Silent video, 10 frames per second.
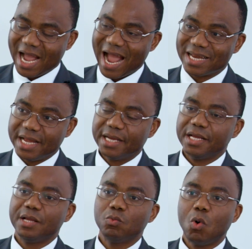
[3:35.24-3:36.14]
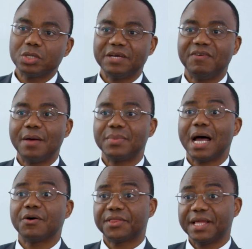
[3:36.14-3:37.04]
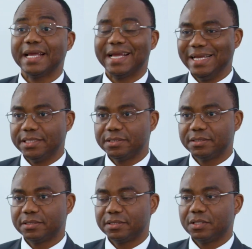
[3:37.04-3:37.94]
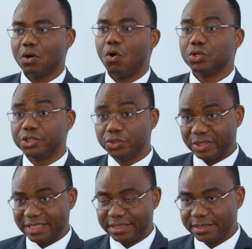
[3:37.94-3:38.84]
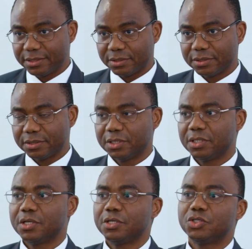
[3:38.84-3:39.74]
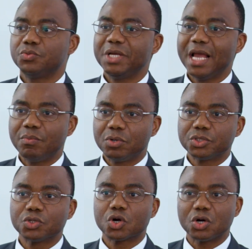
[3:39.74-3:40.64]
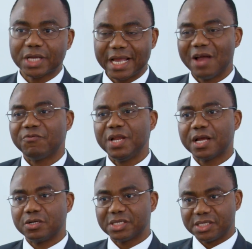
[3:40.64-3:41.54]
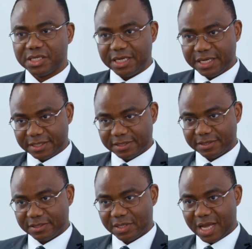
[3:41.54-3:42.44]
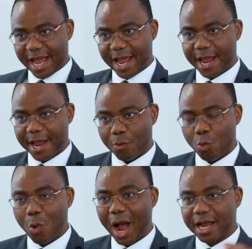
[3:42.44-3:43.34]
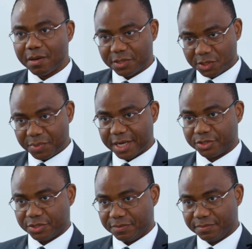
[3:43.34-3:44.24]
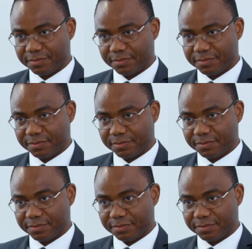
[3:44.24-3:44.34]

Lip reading: And then in whatever I'm now thinking or doing, to be able to carefully consider a wide spectrum